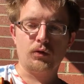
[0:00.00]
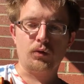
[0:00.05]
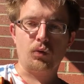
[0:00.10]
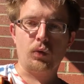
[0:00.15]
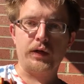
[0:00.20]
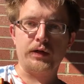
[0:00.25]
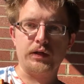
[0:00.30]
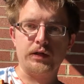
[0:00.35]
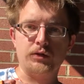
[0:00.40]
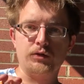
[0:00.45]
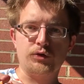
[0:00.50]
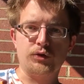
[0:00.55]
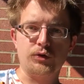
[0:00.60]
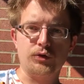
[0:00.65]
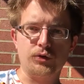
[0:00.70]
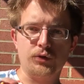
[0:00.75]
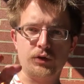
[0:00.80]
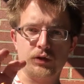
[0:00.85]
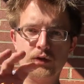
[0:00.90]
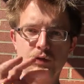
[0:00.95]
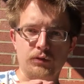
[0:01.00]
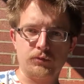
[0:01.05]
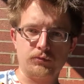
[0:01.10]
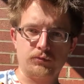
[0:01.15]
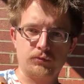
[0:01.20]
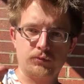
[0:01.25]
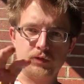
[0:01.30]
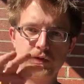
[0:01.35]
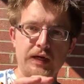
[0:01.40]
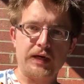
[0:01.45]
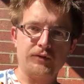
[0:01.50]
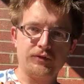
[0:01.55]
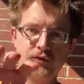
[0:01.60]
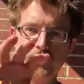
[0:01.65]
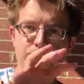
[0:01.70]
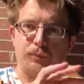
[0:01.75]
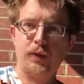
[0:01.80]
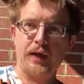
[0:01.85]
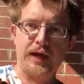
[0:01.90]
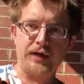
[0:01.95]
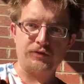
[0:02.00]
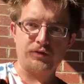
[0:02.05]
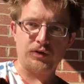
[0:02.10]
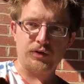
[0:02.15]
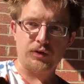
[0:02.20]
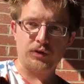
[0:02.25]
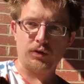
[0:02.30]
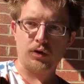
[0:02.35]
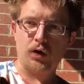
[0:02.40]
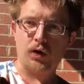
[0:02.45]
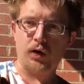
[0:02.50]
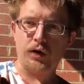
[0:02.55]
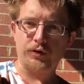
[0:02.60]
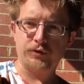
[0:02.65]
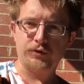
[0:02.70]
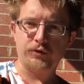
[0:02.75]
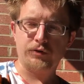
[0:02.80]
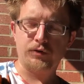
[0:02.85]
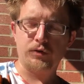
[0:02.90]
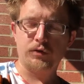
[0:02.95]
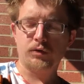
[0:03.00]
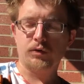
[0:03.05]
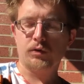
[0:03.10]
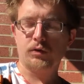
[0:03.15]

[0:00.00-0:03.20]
went into the plastic cost,